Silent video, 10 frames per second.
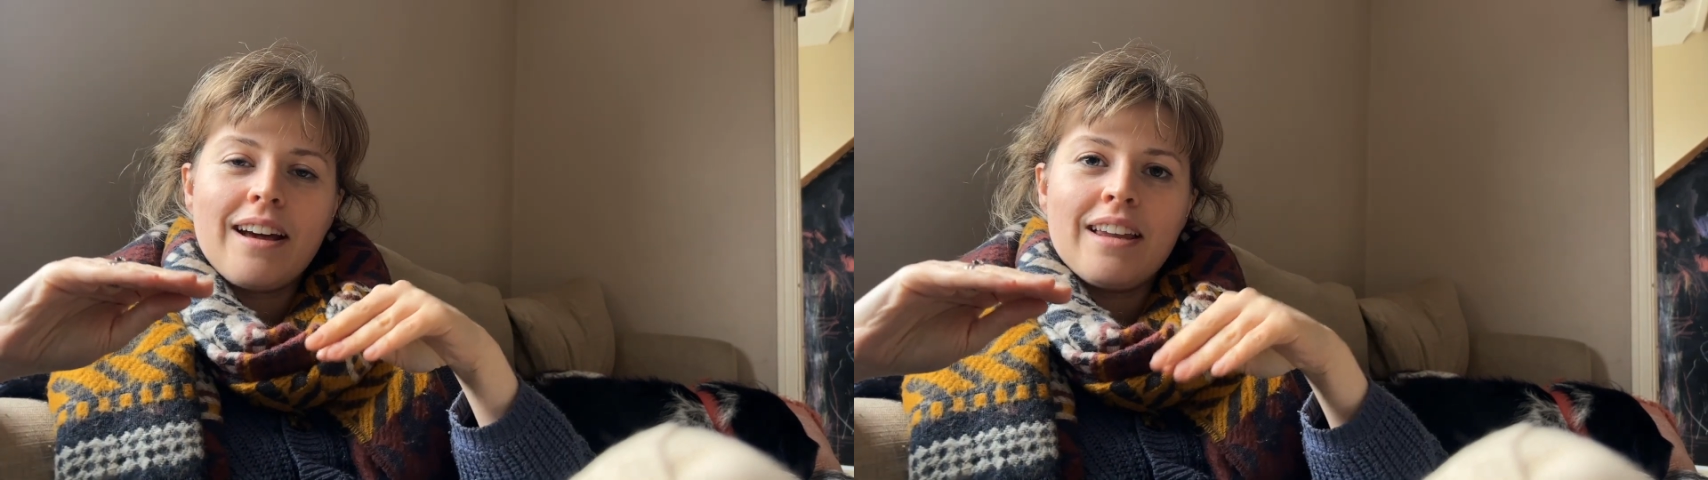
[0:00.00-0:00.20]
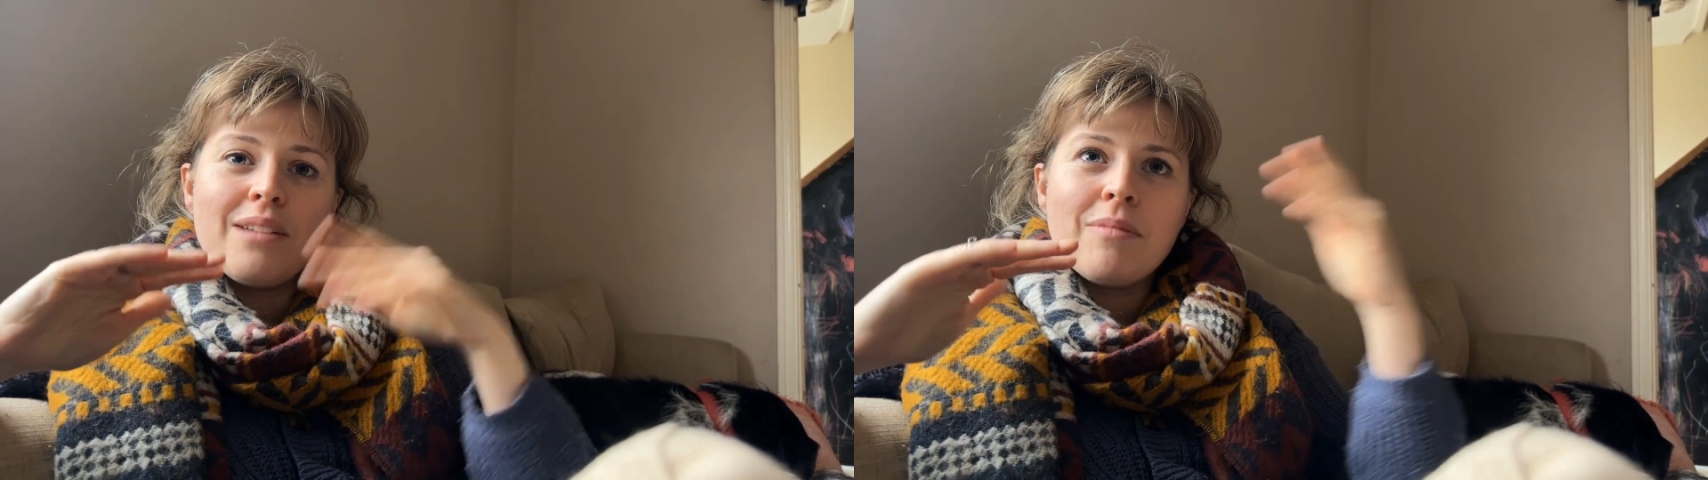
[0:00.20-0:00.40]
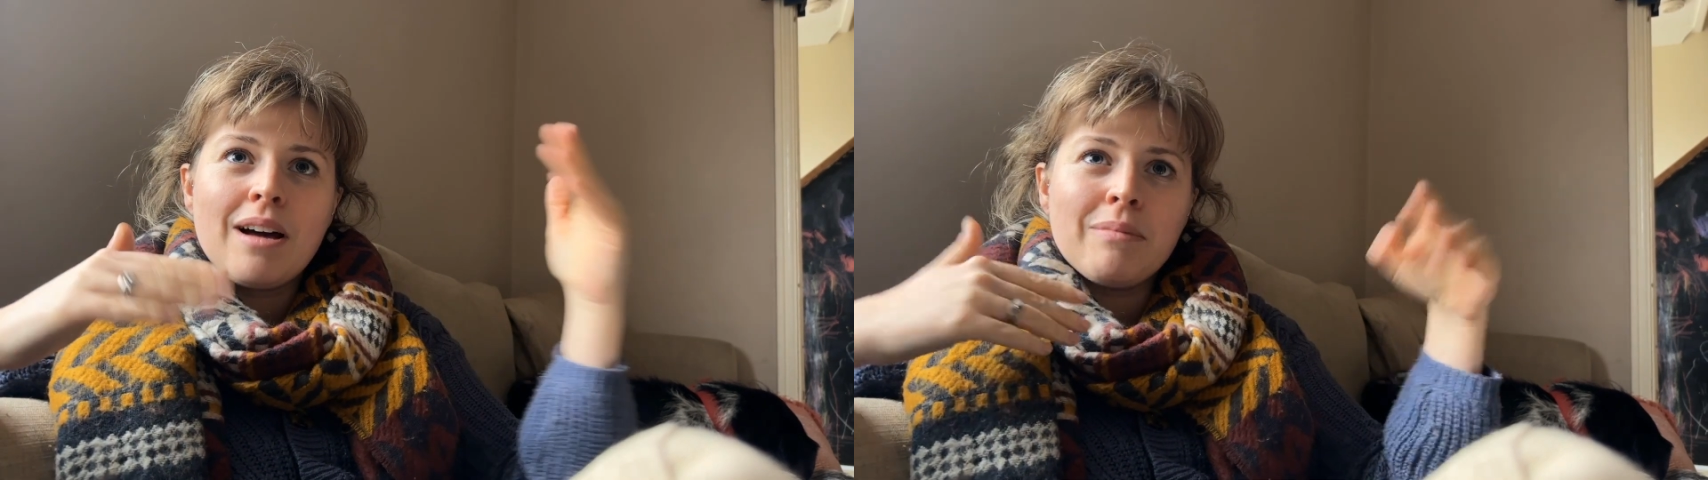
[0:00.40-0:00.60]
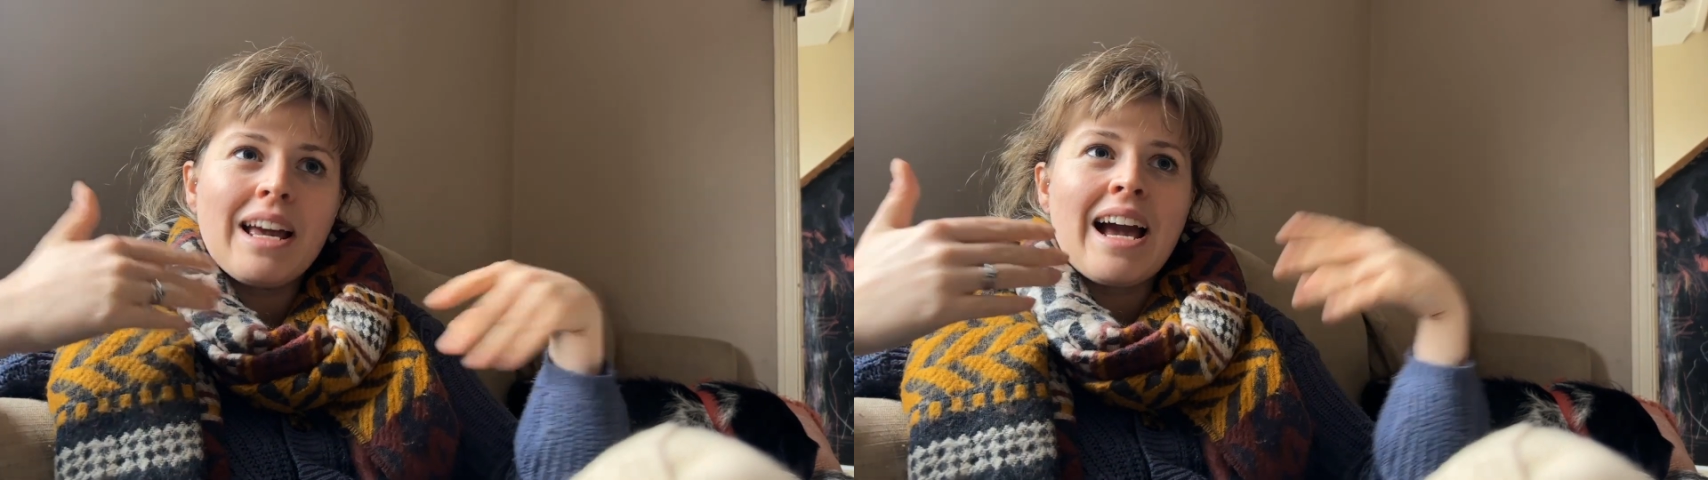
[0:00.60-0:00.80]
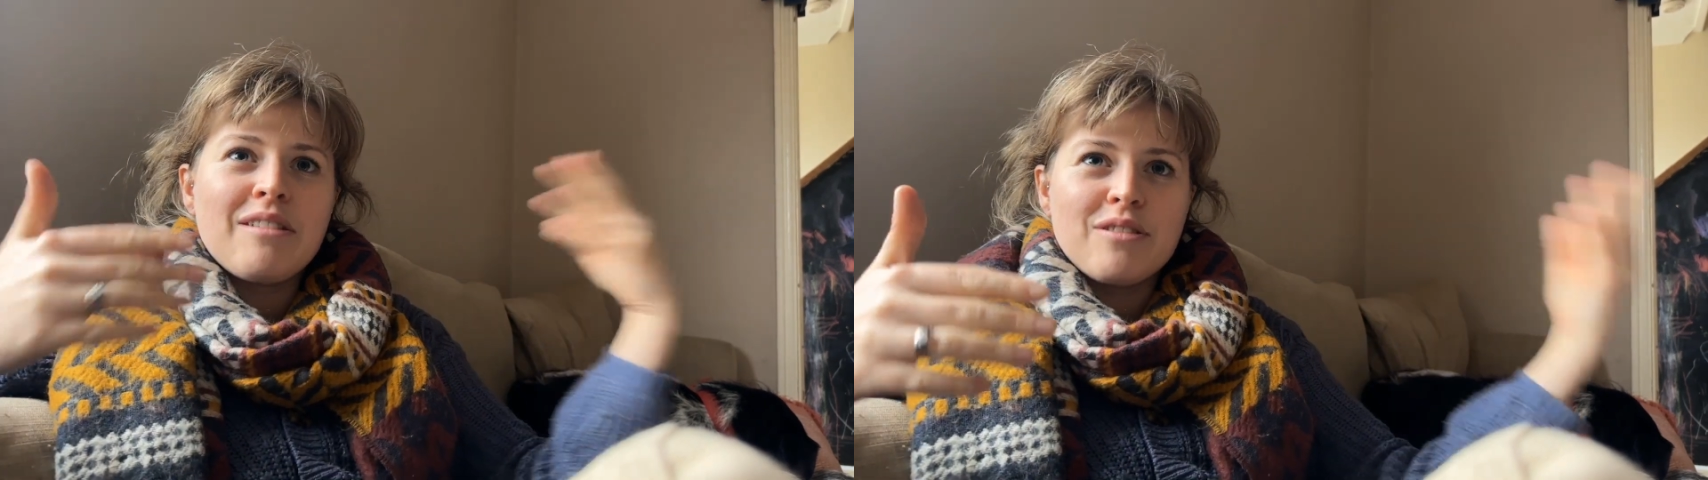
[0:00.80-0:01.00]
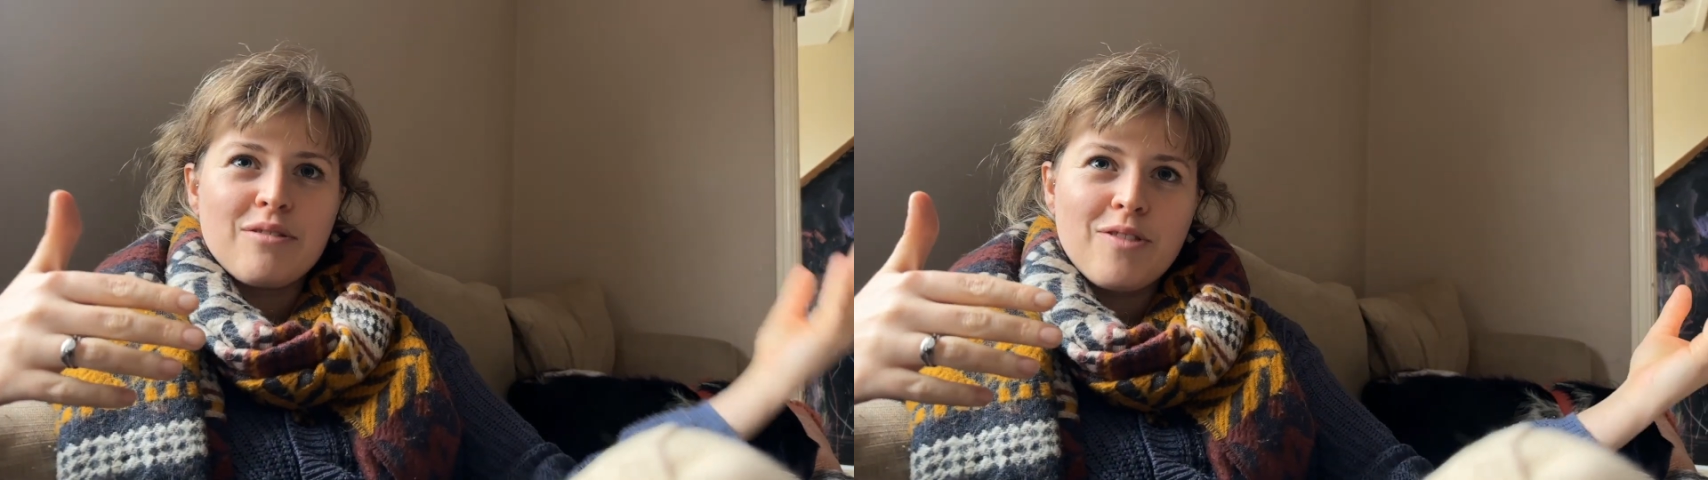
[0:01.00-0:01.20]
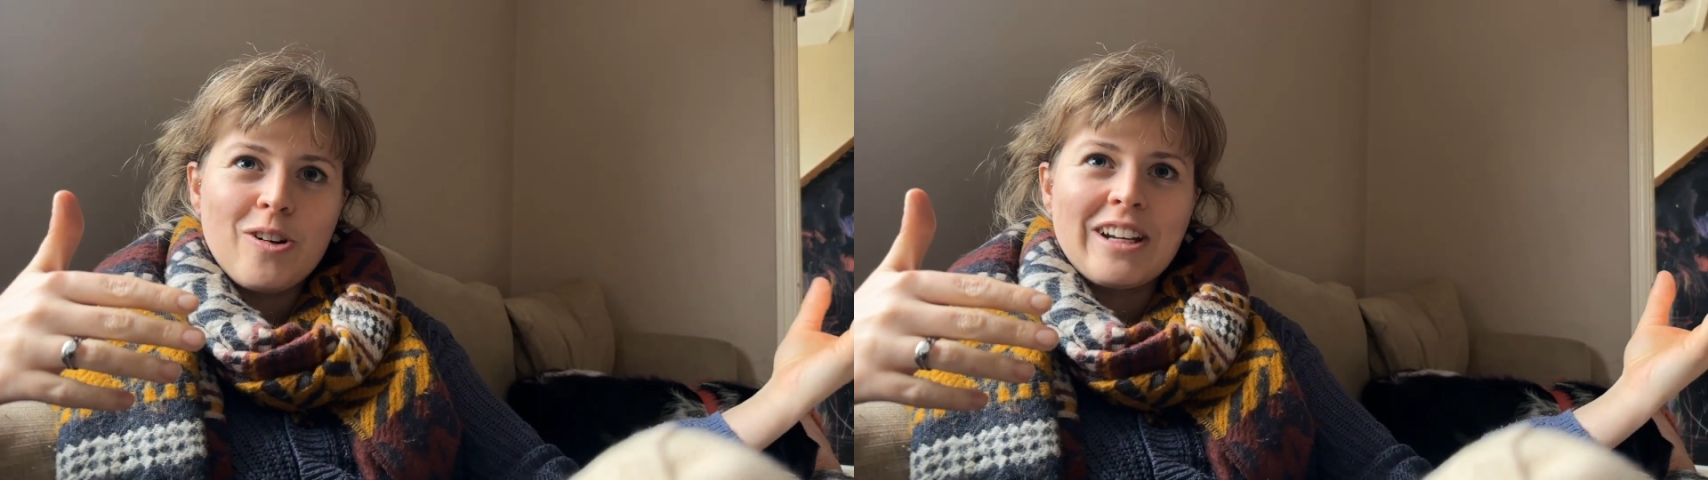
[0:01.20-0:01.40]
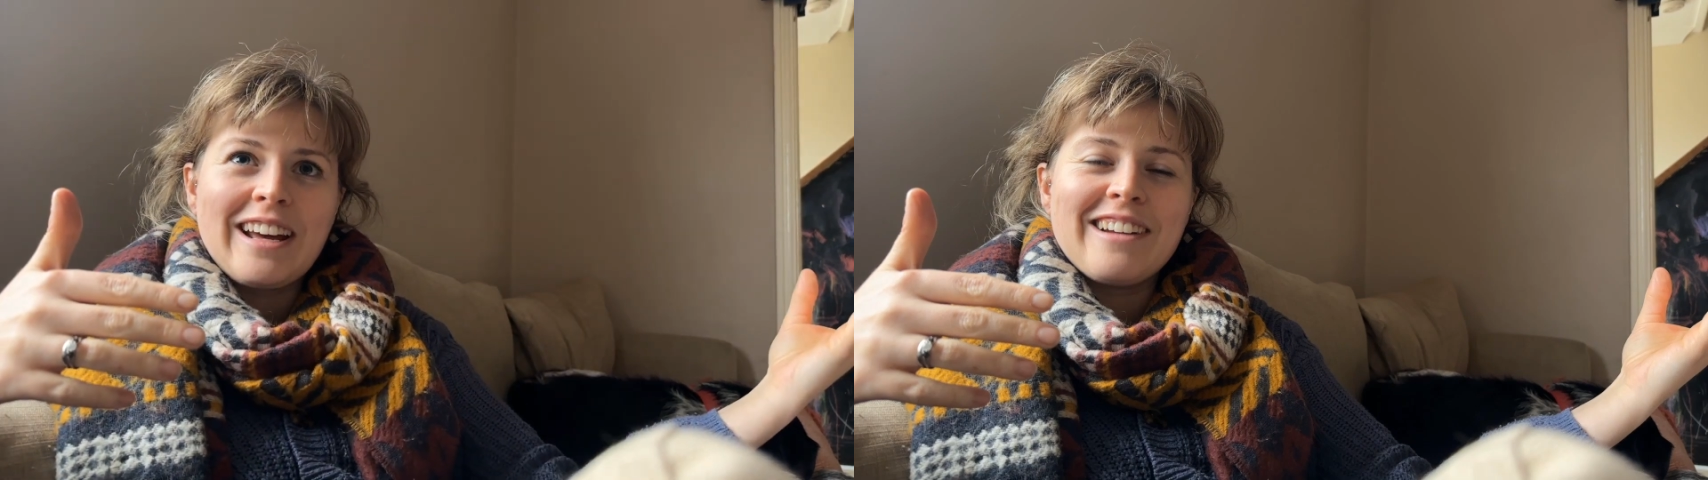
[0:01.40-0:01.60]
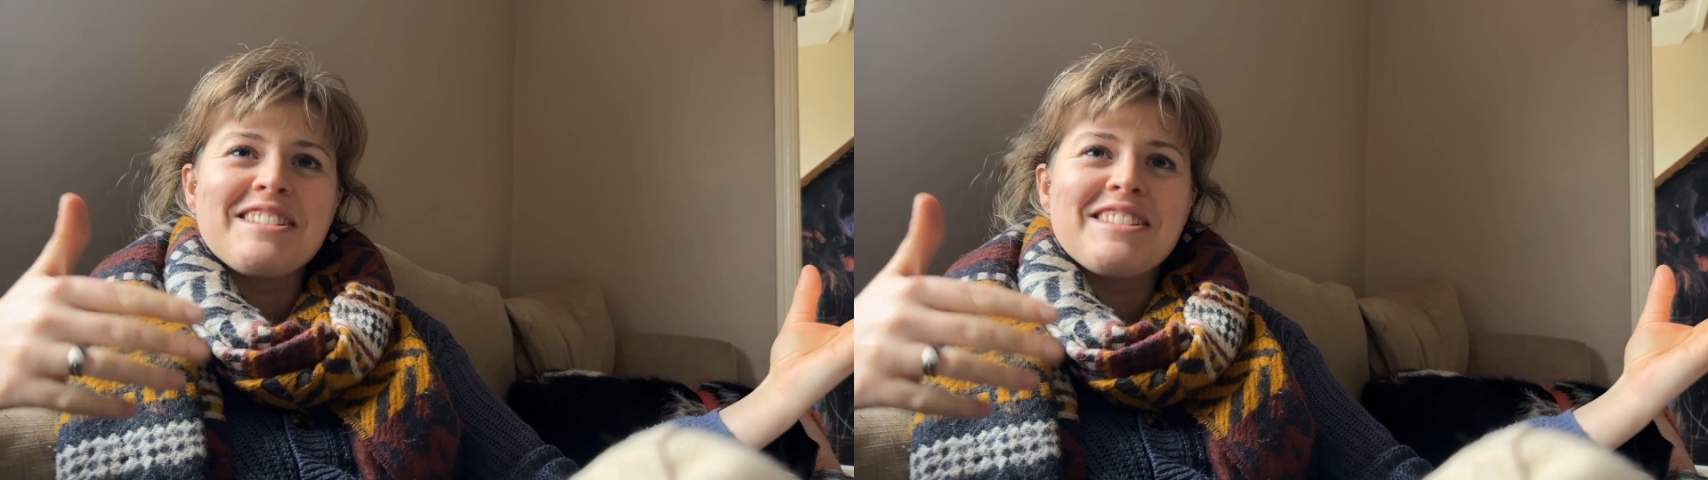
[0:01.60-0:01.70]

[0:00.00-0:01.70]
And I'm like out of the fog now,